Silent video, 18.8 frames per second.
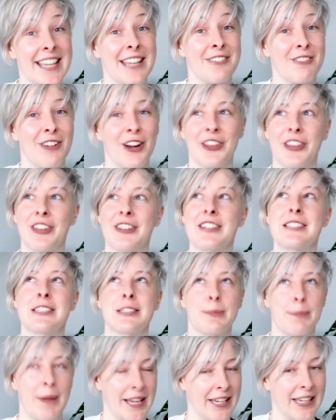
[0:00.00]
rather than
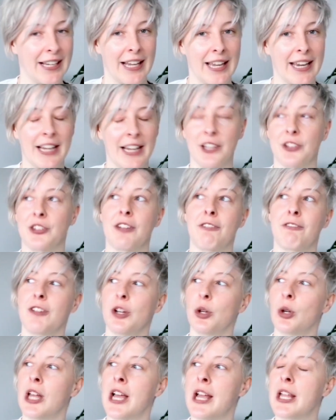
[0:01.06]
speculating, because I
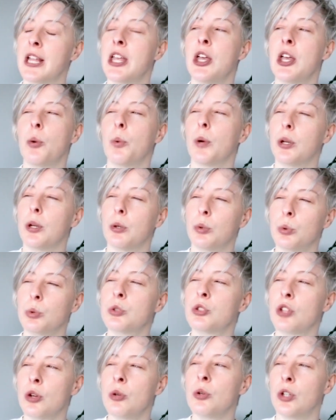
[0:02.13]
feel like we're all
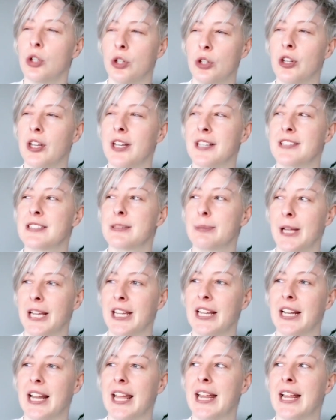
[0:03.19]
so good at
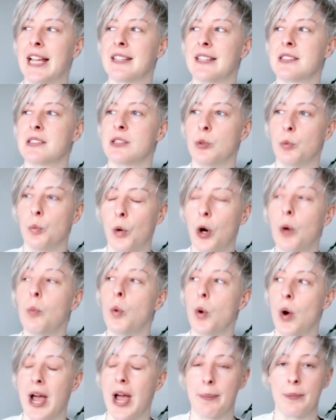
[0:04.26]
speculating as to what
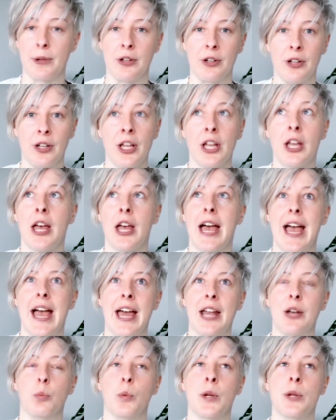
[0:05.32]
will happen.
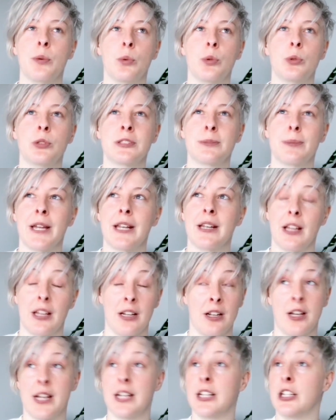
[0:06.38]
And we will spend,
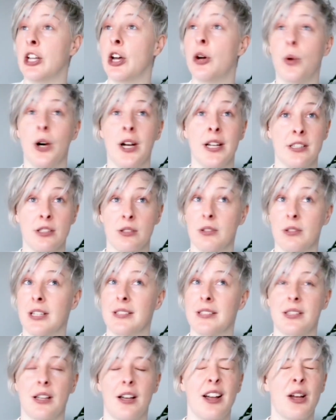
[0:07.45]
and I know I do
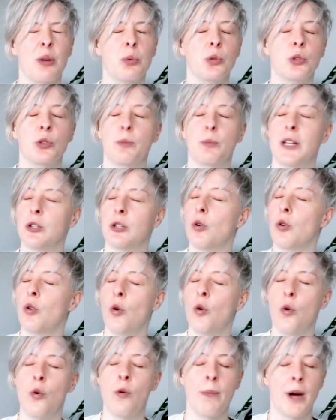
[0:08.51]
this, I will spend
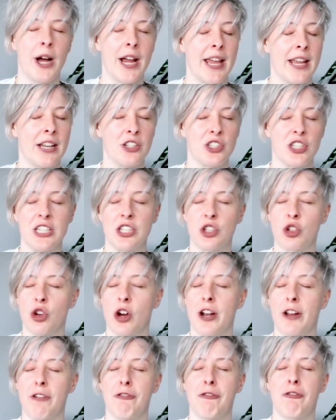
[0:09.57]
all my energy
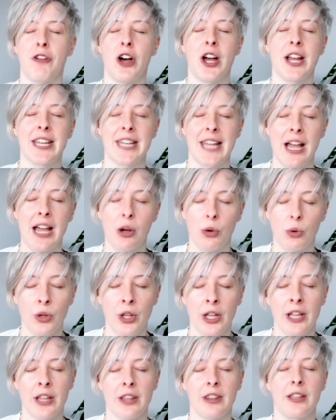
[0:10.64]
trying to find out
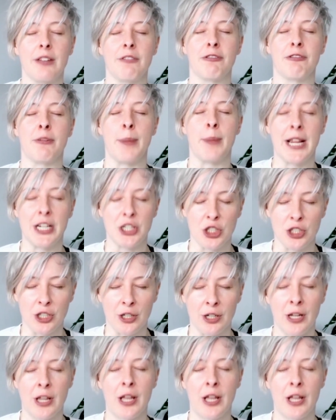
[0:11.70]
the information